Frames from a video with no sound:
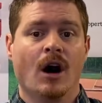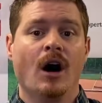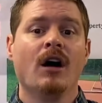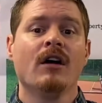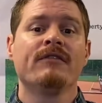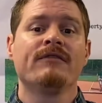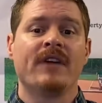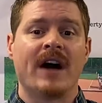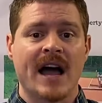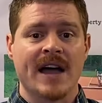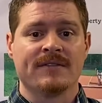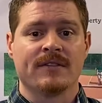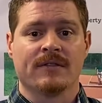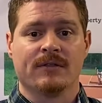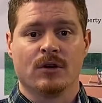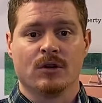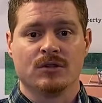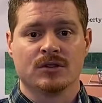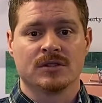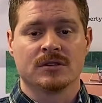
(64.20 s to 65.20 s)
all 5 of
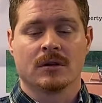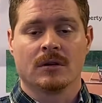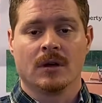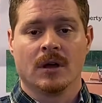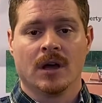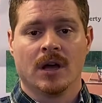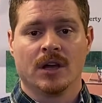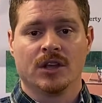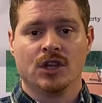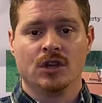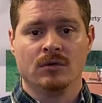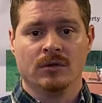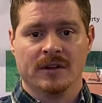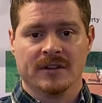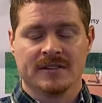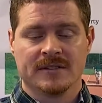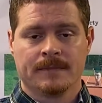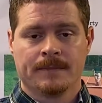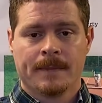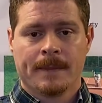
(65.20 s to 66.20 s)
those
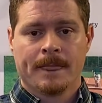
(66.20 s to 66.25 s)
units.